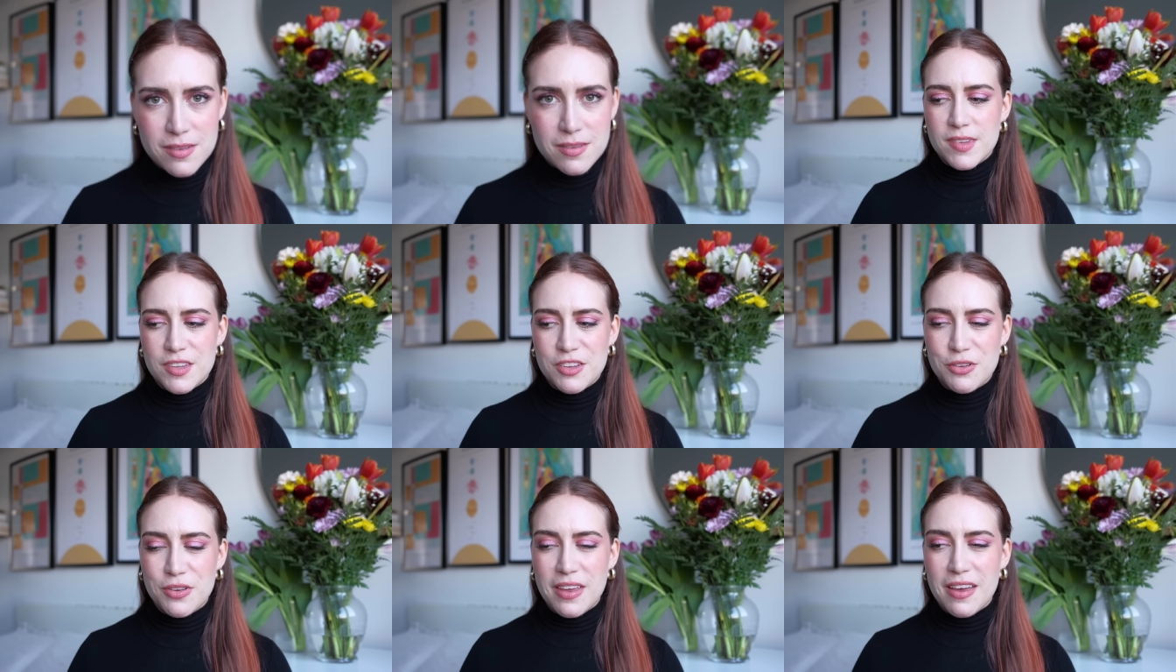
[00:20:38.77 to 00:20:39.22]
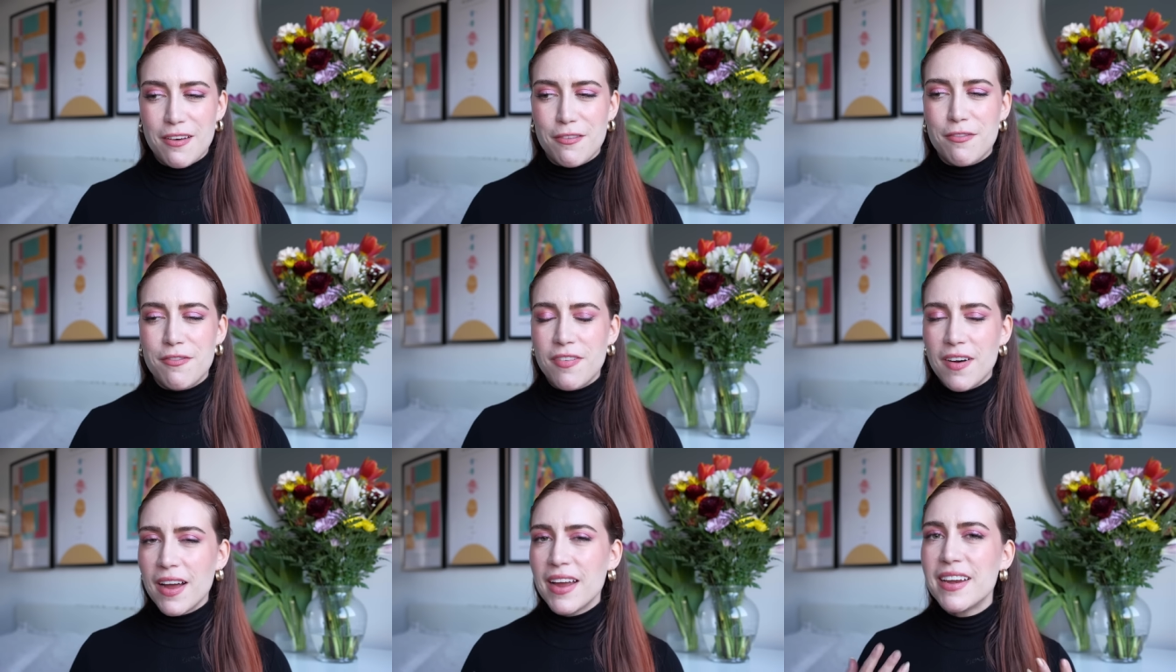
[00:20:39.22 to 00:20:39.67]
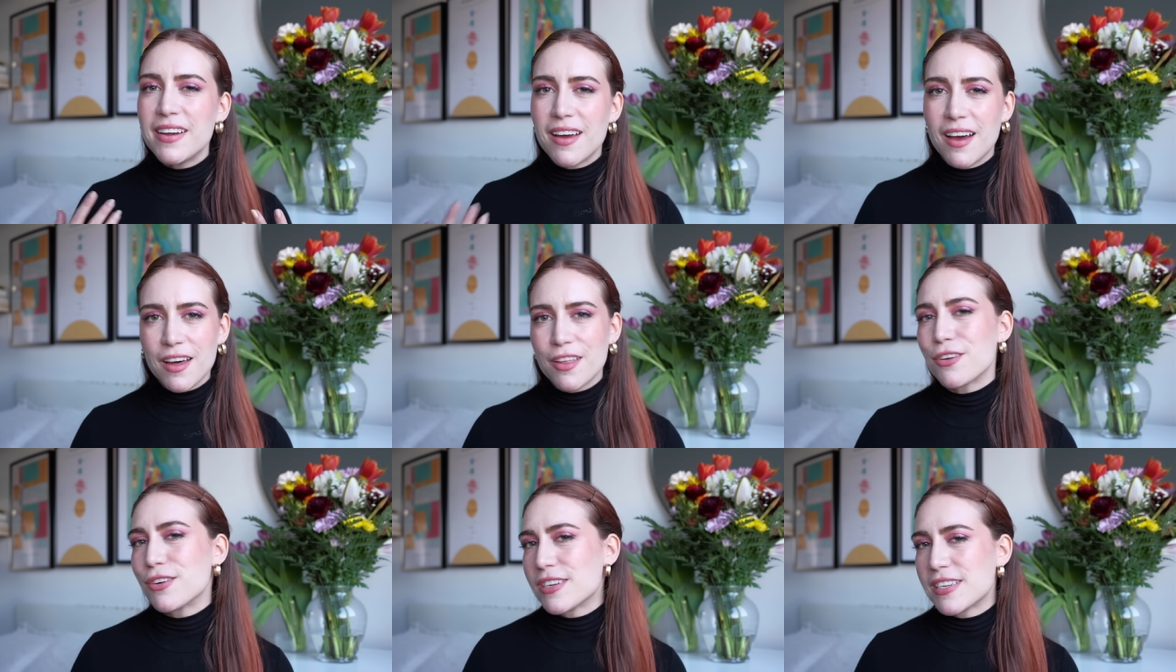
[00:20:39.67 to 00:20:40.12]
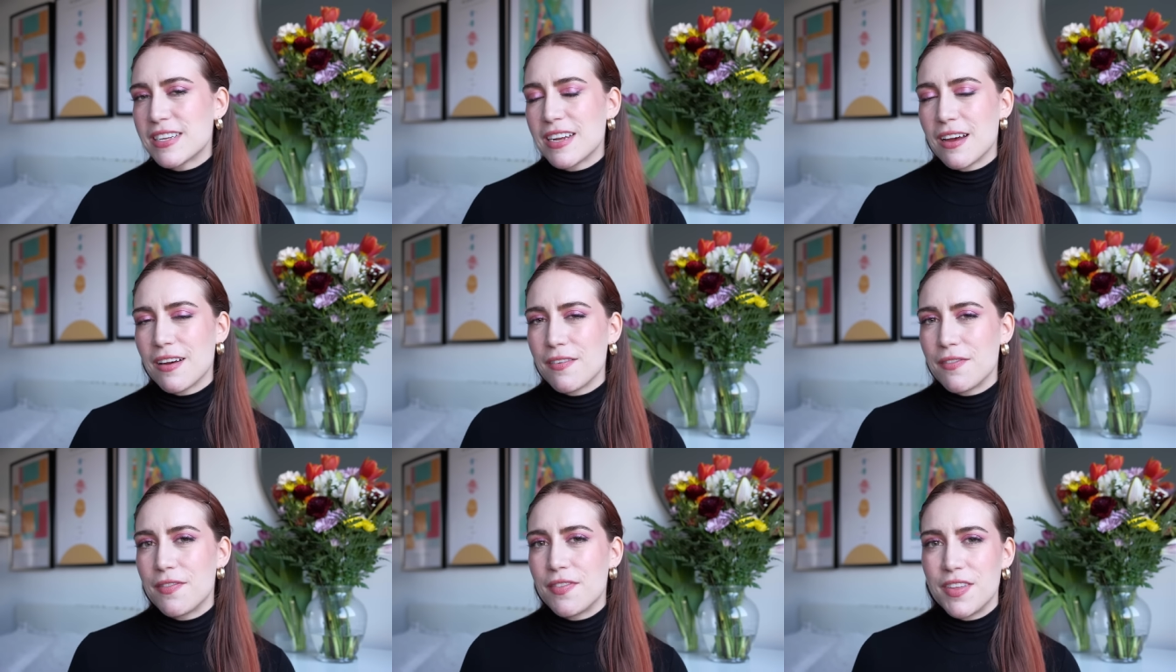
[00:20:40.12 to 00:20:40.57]
So, yeah, find other
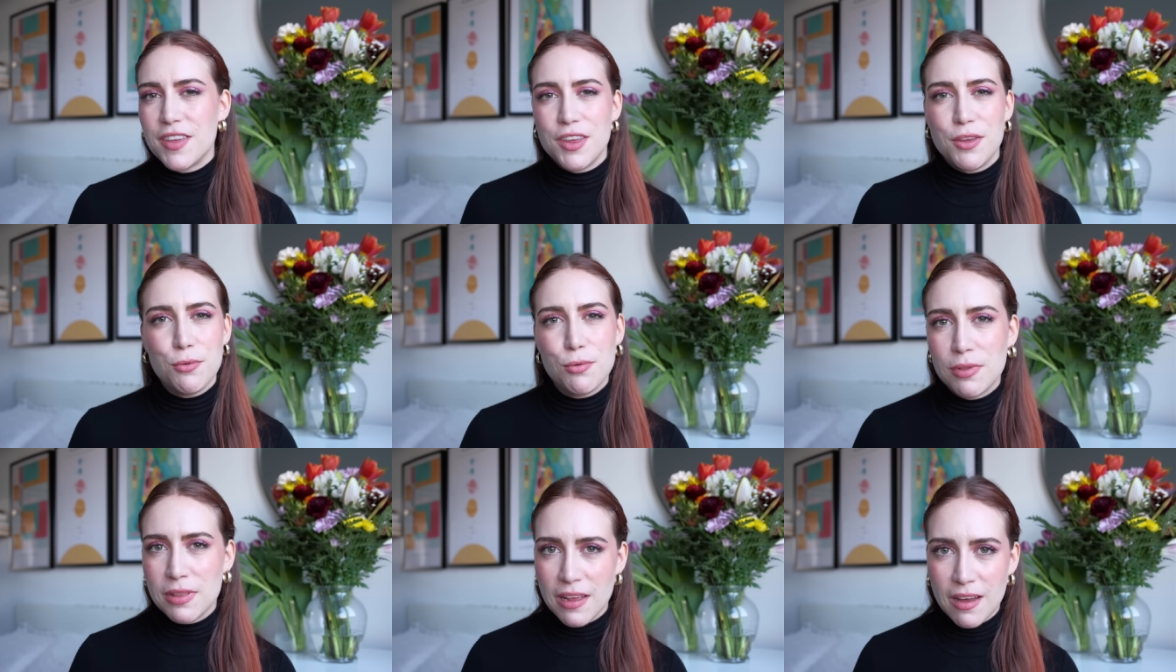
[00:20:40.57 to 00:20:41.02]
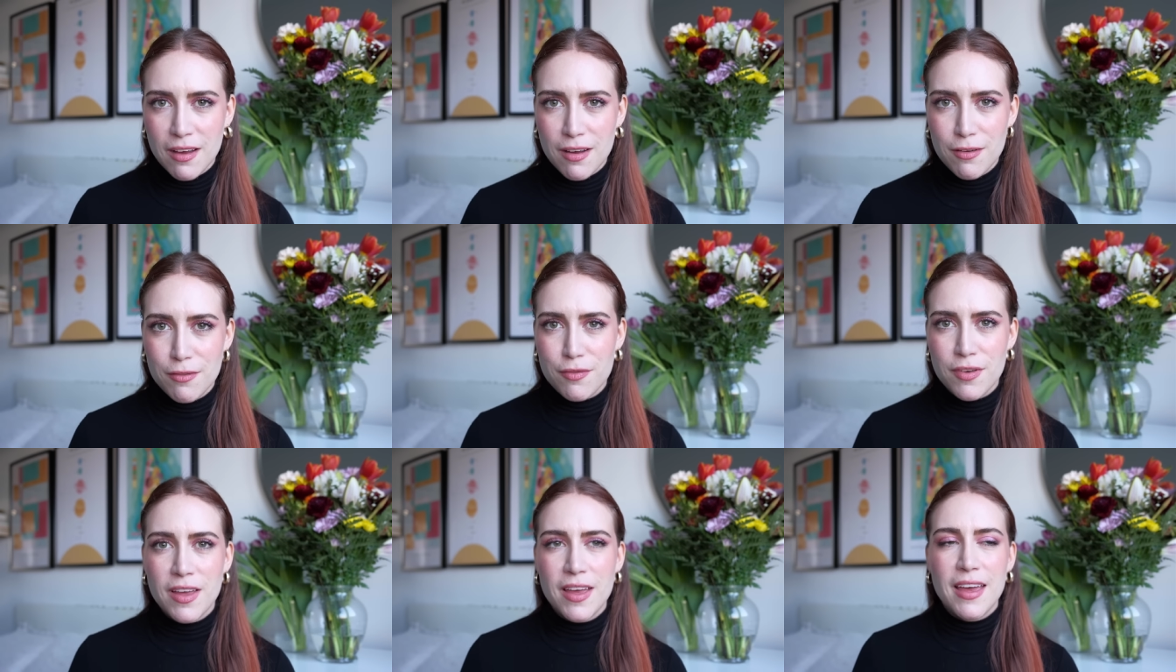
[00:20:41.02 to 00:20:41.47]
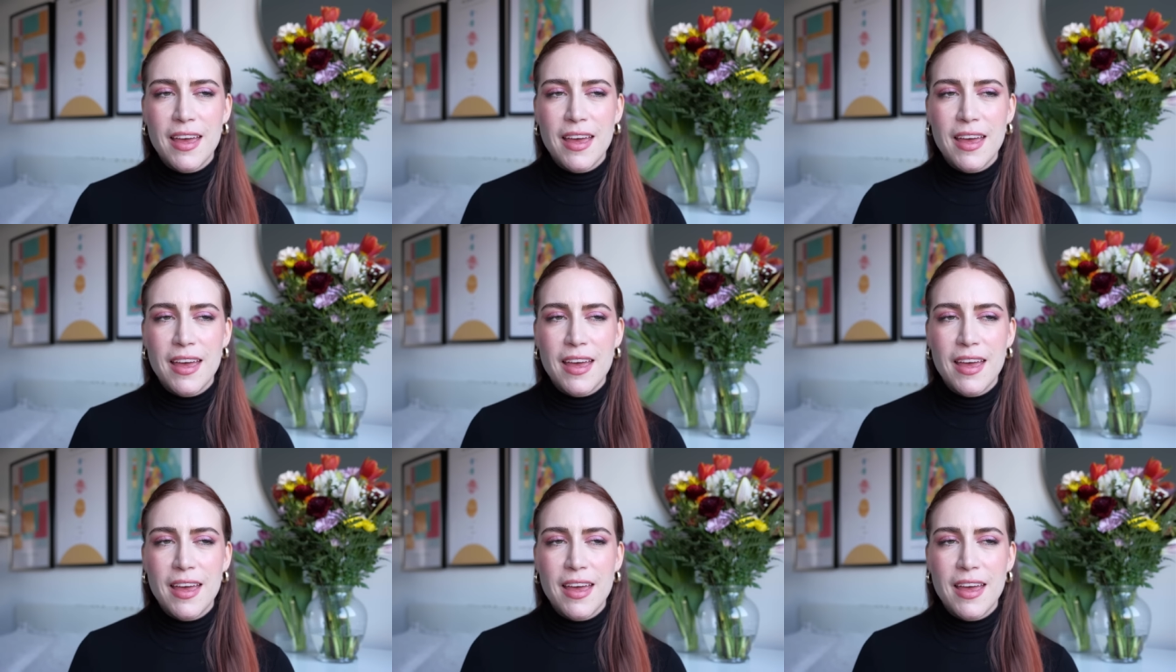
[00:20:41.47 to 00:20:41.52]
stuff that you love.